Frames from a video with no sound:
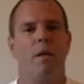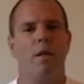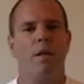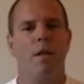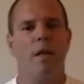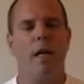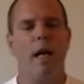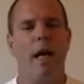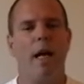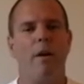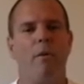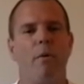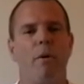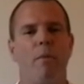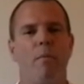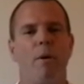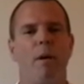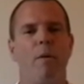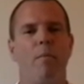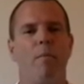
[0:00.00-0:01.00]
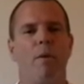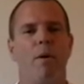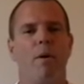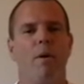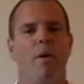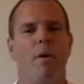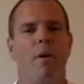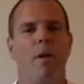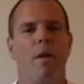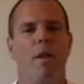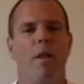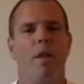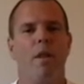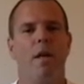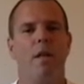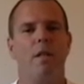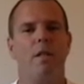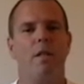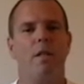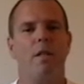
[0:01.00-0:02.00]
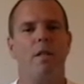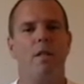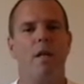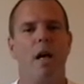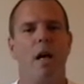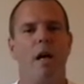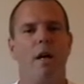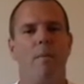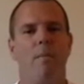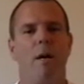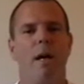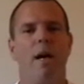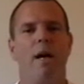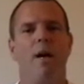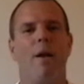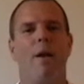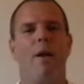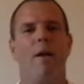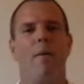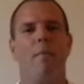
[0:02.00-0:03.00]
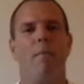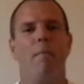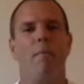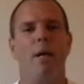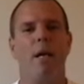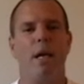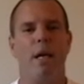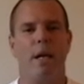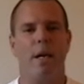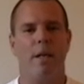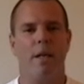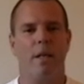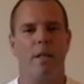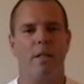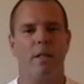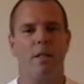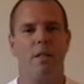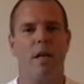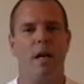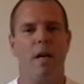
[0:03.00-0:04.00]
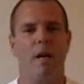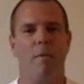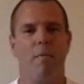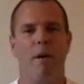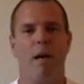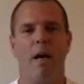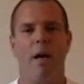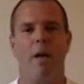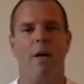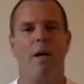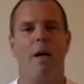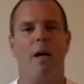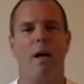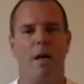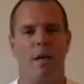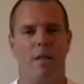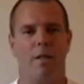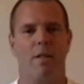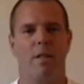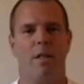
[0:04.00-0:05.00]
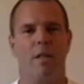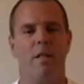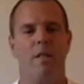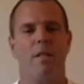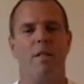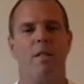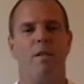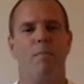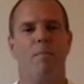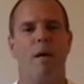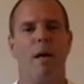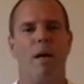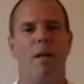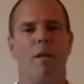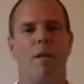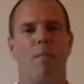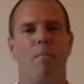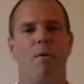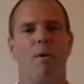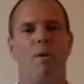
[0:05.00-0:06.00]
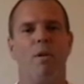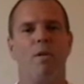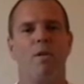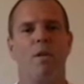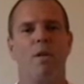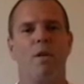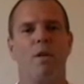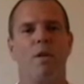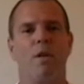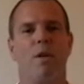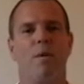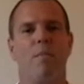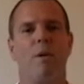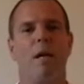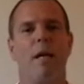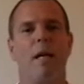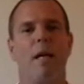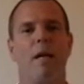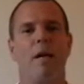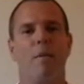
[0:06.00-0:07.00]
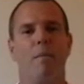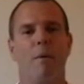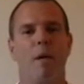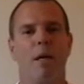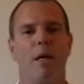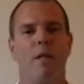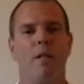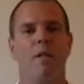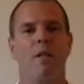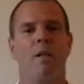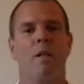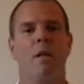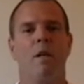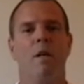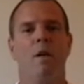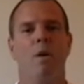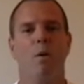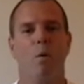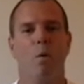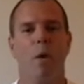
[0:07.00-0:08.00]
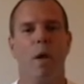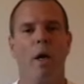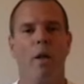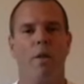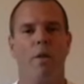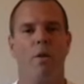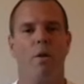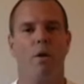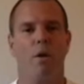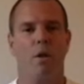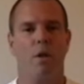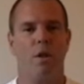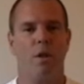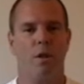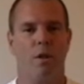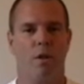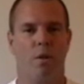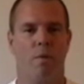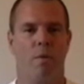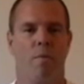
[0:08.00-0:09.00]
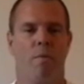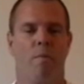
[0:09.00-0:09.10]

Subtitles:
You got to remember, this is not about me. This is not about us. This is about the person you're making amends with or to.